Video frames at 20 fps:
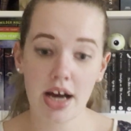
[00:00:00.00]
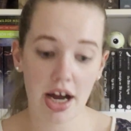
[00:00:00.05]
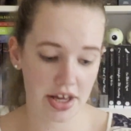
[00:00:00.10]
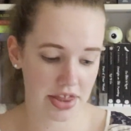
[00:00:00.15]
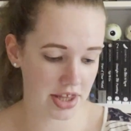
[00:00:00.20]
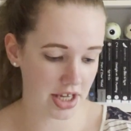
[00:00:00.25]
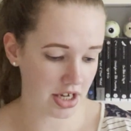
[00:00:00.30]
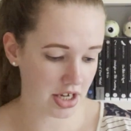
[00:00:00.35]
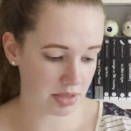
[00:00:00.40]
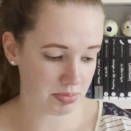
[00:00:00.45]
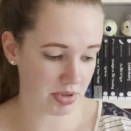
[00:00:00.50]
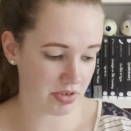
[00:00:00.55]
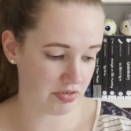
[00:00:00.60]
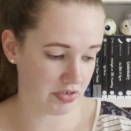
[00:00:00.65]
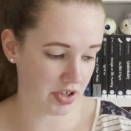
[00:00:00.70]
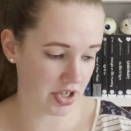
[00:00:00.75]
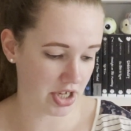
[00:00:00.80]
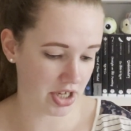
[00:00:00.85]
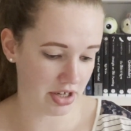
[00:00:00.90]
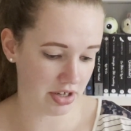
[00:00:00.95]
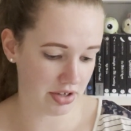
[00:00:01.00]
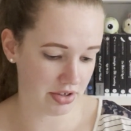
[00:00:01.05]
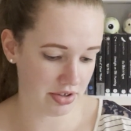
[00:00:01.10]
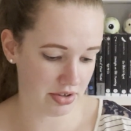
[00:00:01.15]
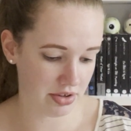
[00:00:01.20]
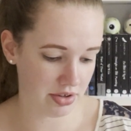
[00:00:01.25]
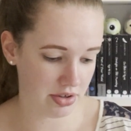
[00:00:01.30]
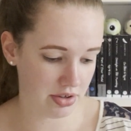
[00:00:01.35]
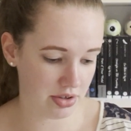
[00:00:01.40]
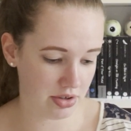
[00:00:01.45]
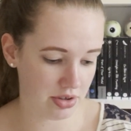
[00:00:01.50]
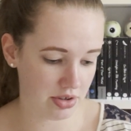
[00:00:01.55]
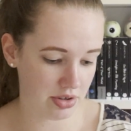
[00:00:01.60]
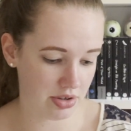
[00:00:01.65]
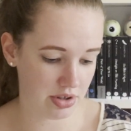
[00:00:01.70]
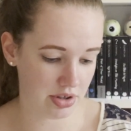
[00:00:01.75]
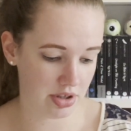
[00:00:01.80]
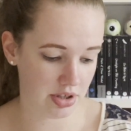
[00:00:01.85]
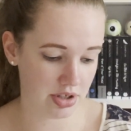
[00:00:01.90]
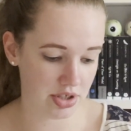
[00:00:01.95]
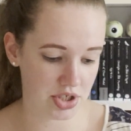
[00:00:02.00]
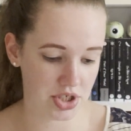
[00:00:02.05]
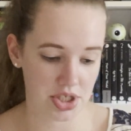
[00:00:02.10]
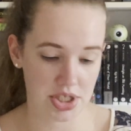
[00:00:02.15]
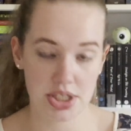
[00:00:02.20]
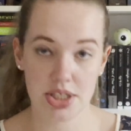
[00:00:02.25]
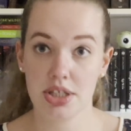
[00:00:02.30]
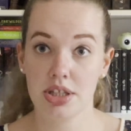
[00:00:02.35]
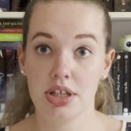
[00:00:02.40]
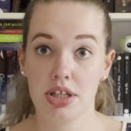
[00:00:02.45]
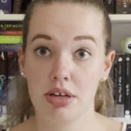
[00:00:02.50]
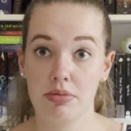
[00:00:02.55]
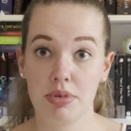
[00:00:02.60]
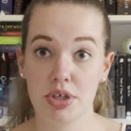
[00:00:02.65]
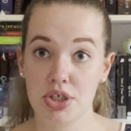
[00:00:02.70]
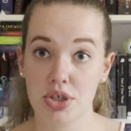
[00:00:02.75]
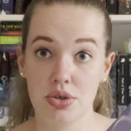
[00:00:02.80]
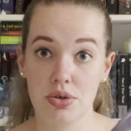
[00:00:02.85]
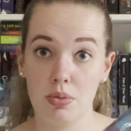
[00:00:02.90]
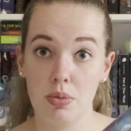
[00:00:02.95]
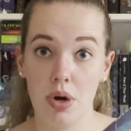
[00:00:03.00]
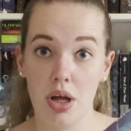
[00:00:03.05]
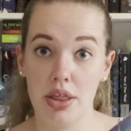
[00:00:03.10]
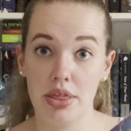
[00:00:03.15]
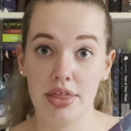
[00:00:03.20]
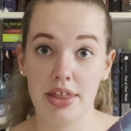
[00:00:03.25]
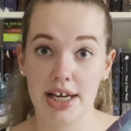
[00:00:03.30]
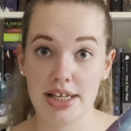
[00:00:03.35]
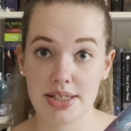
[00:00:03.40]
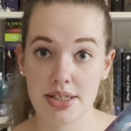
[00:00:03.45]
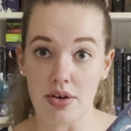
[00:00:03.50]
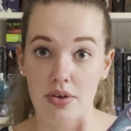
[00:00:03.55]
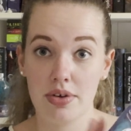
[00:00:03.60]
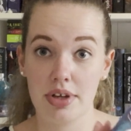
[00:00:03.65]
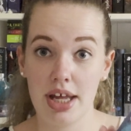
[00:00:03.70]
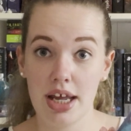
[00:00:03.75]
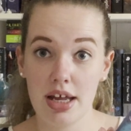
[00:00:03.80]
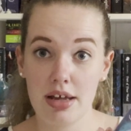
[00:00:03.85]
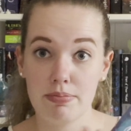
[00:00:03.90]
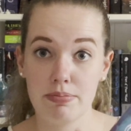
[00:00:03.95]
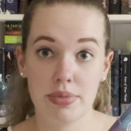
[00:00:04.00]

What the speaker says: I think I prefer just the original one that's on here,